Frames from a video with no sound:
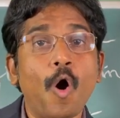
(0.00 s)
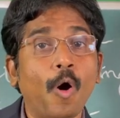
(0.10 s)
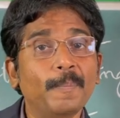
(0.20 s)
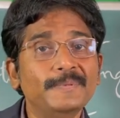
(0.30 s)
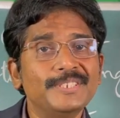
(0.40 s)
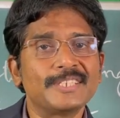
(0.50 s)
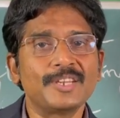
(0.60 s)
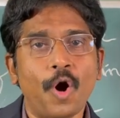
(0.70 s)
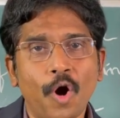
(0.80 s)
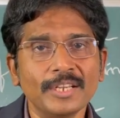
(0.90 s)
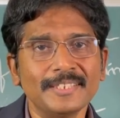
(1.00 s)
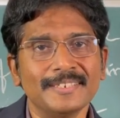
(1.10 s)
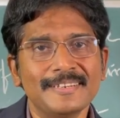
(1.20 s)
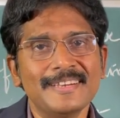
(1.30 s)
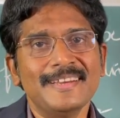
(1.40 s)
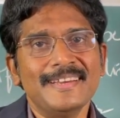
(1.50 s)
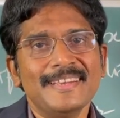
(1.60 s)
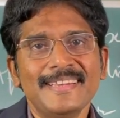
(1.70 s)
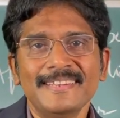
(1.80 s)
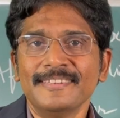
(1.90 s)
object order
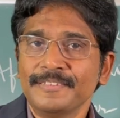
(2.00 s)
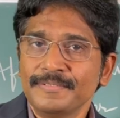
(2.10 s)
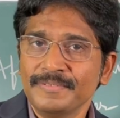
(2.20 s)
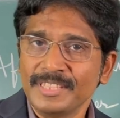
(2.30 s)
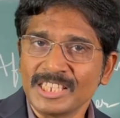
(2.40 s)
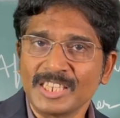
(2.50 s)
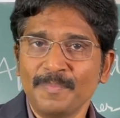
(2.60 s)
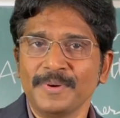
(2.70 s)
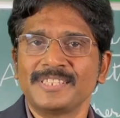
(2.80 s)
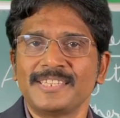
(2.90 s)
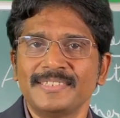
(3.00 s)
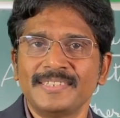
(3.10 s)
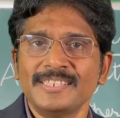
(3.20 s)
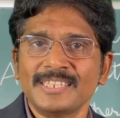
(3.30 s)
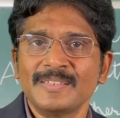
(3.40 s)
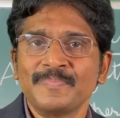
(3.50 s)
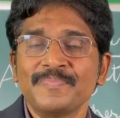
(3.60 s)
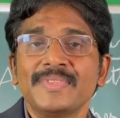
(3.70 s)
in the simple sentence,